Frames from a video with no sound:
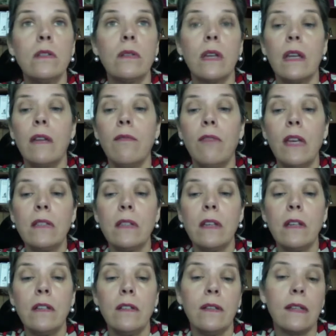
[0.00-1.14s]
you can invest
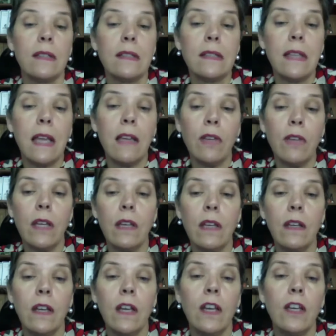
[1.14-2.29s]
it, you can save
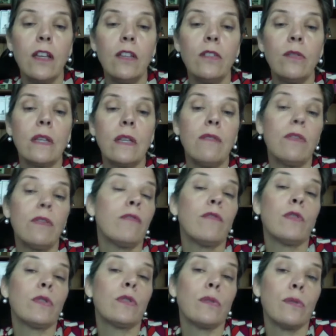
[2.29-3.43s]
it, you can even
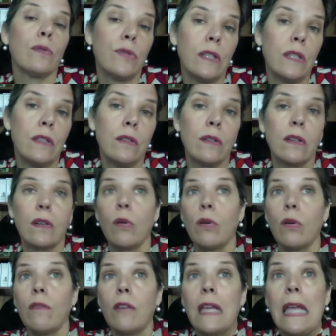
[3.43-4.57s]
afford to lose it. You can go
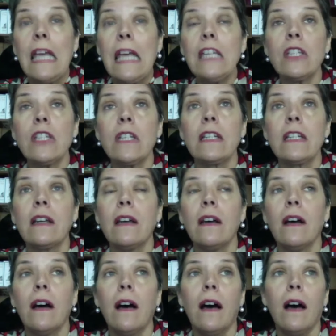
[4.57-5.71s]
on a vacation.
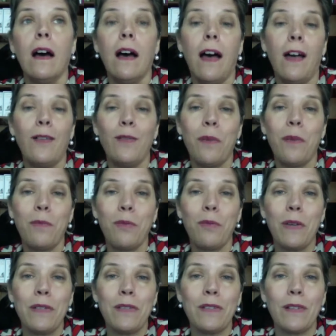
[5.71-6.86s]
I remember
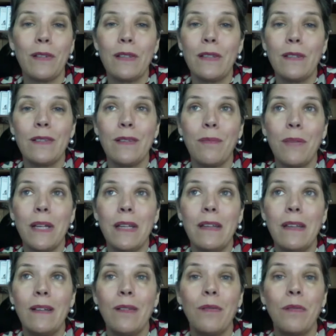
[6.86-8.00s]
once talking to
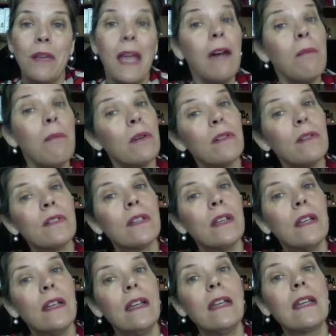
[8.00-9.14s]
somebody who gambles
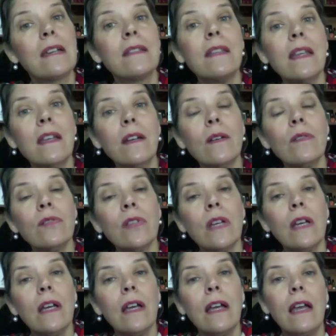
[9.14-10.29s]
in casinos,
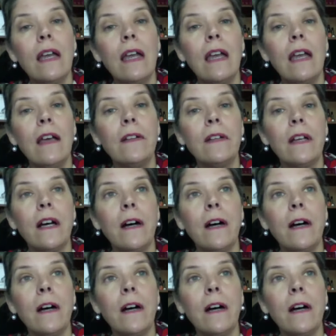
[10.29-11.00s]
and